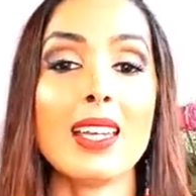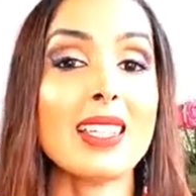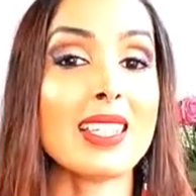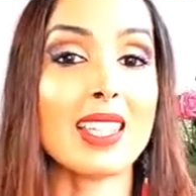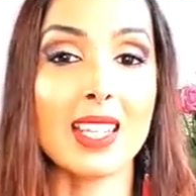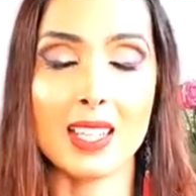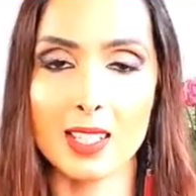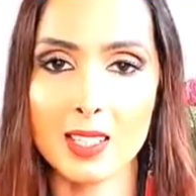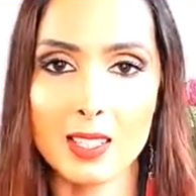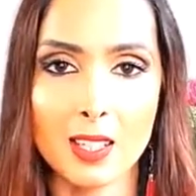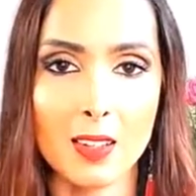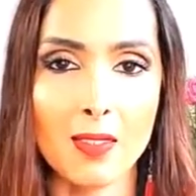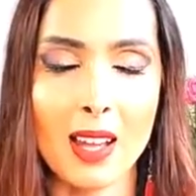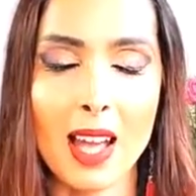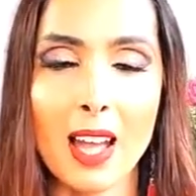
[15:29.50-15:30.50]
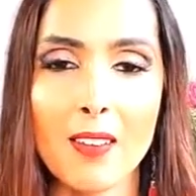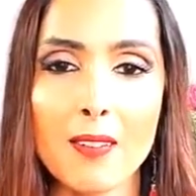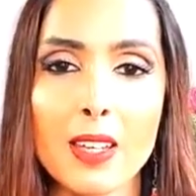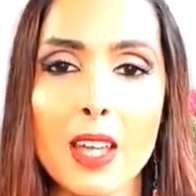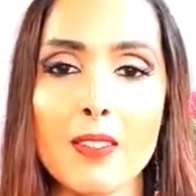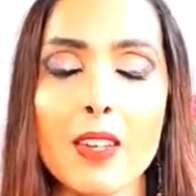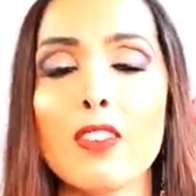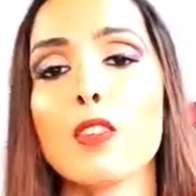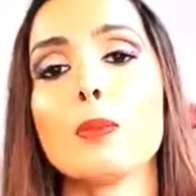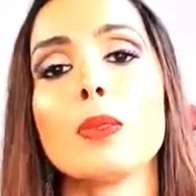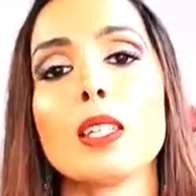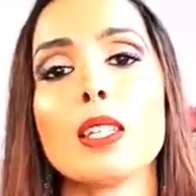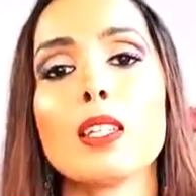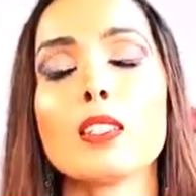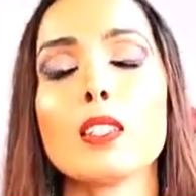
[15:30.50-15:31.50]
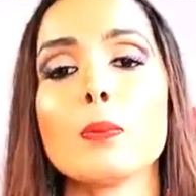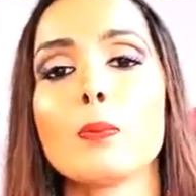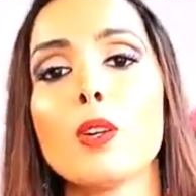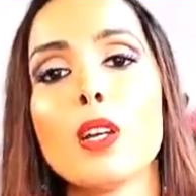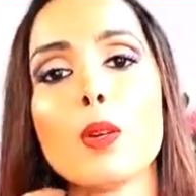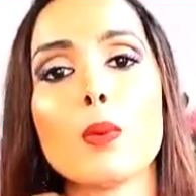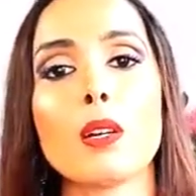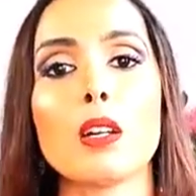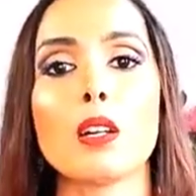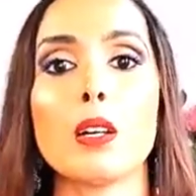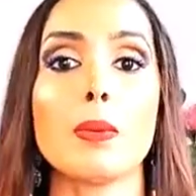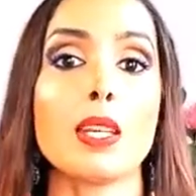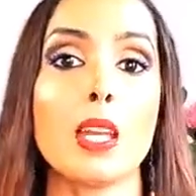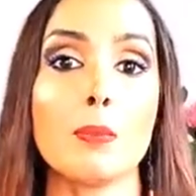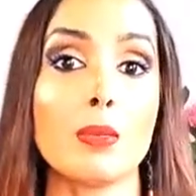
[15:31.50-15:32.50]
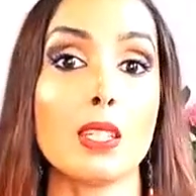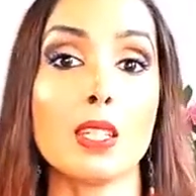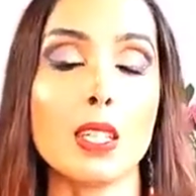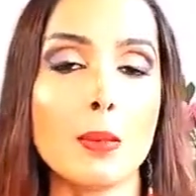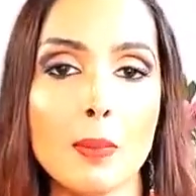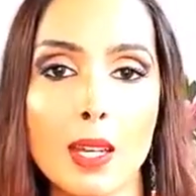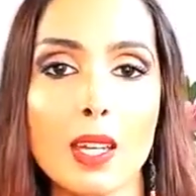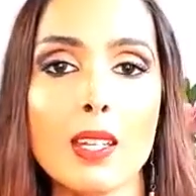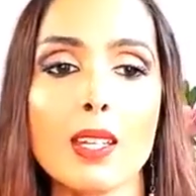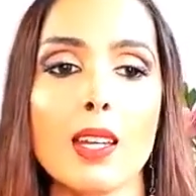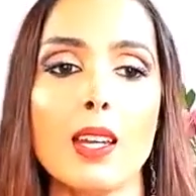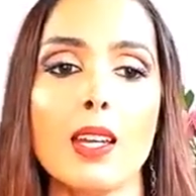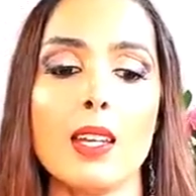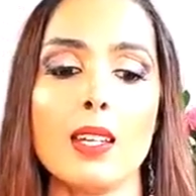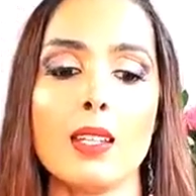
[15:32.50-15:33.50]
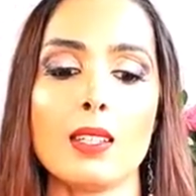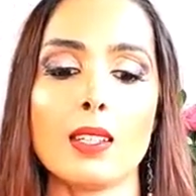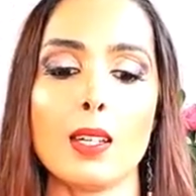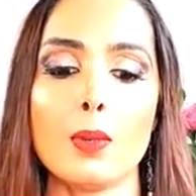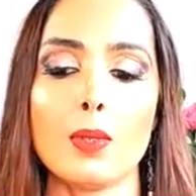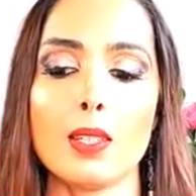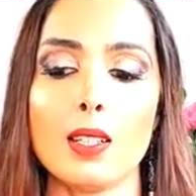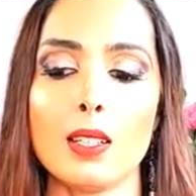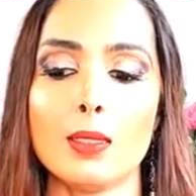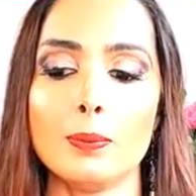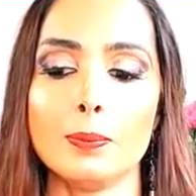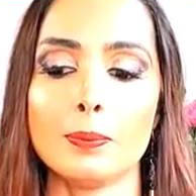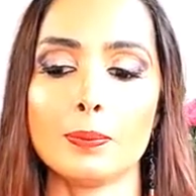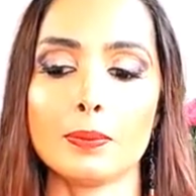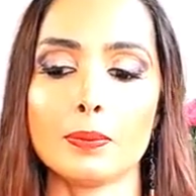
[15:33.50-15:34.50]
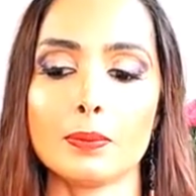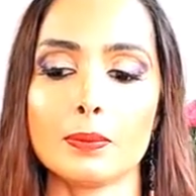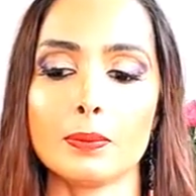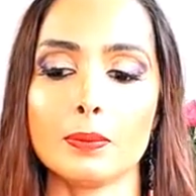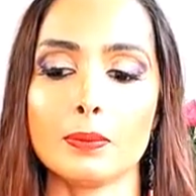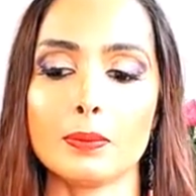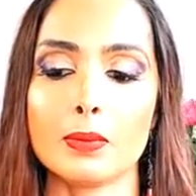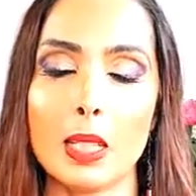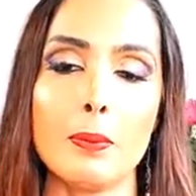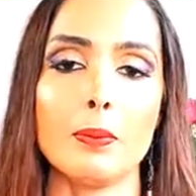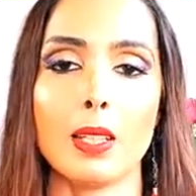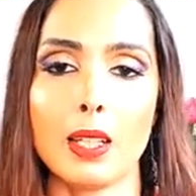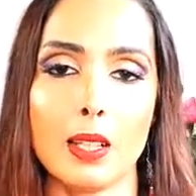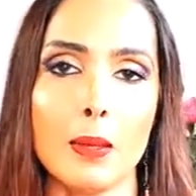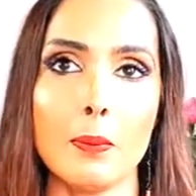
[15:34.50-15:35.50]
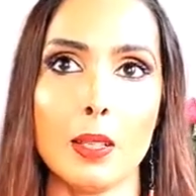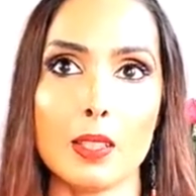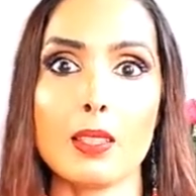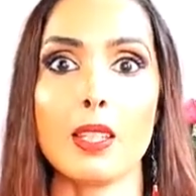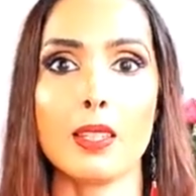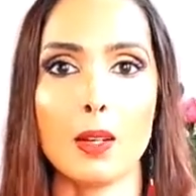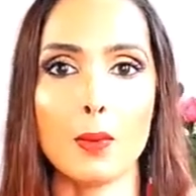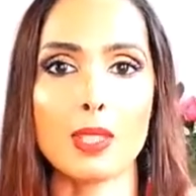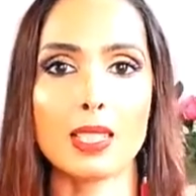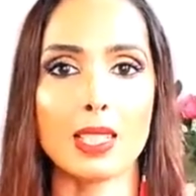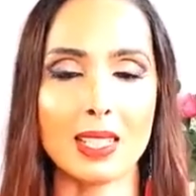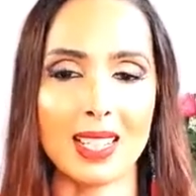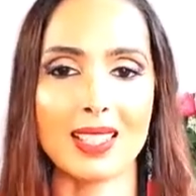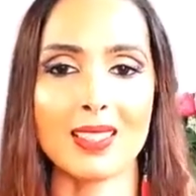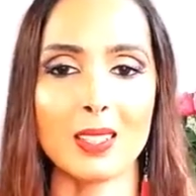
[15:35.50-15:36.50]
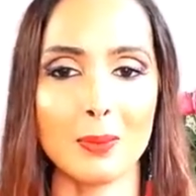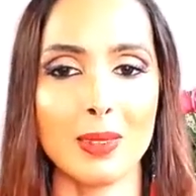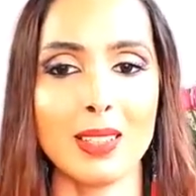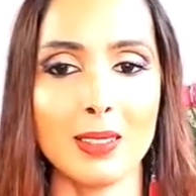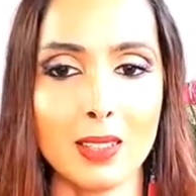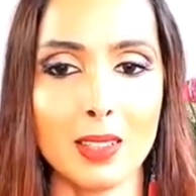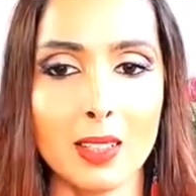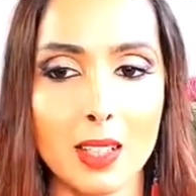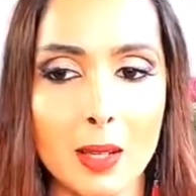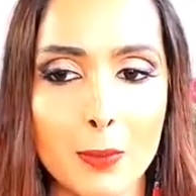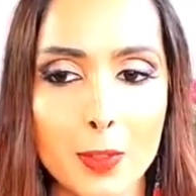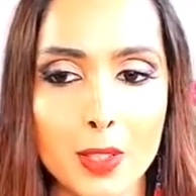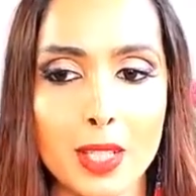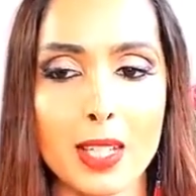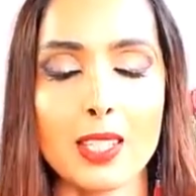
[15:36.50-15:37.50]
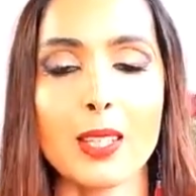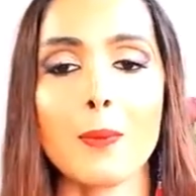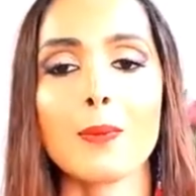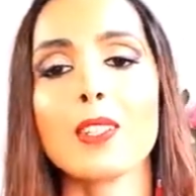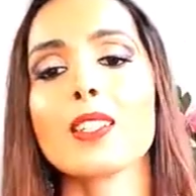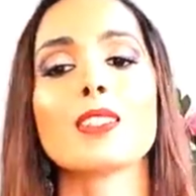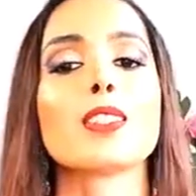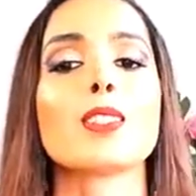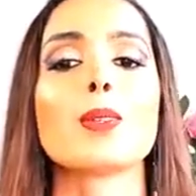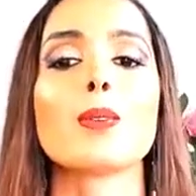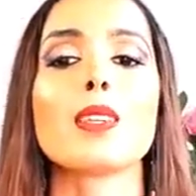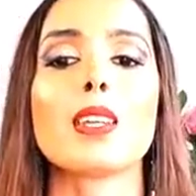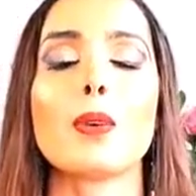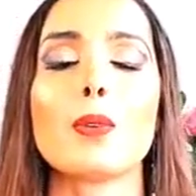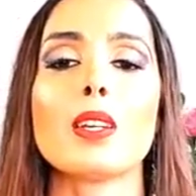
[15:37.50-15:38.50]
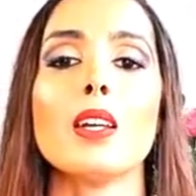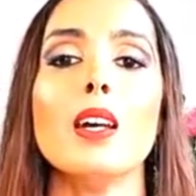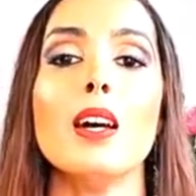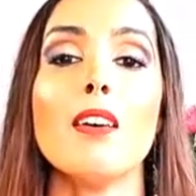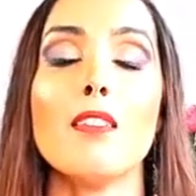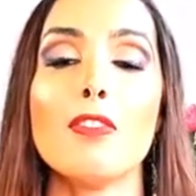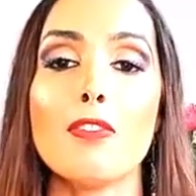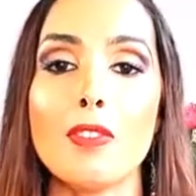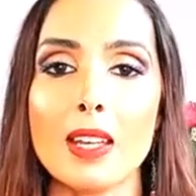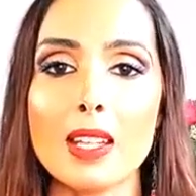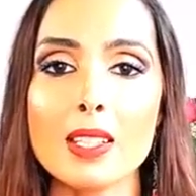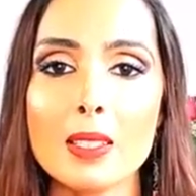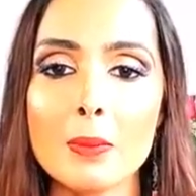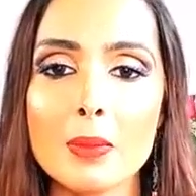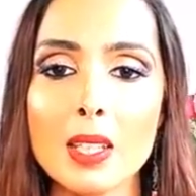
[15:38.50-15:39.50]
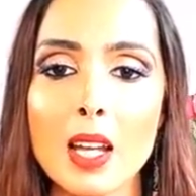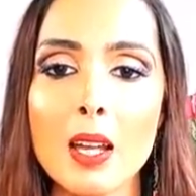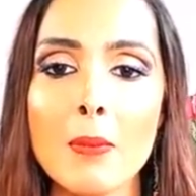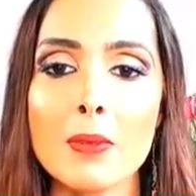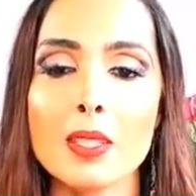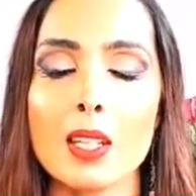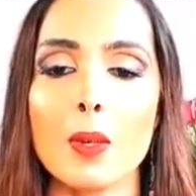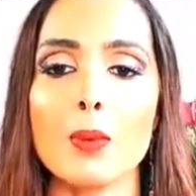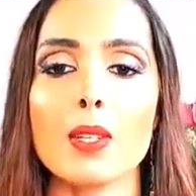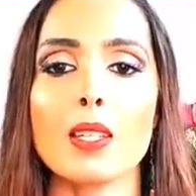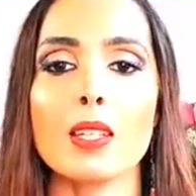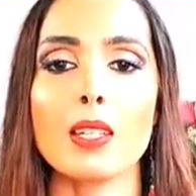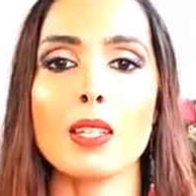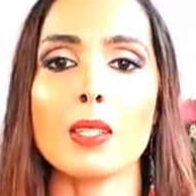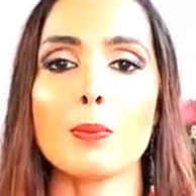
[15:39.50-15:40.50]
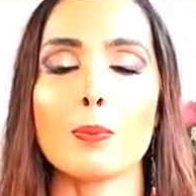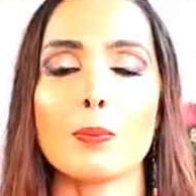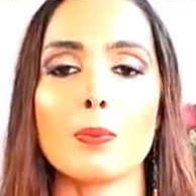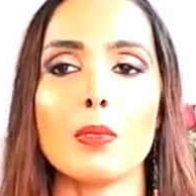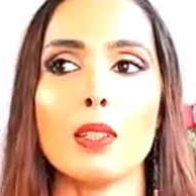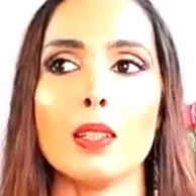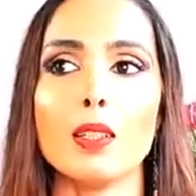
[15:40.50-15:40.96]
8 days of heavy bleeding to the point where I became anemic, and I would, I'm not saying that was connected, but I'm sure it had something to do with it. I would faint sometimes, and I would need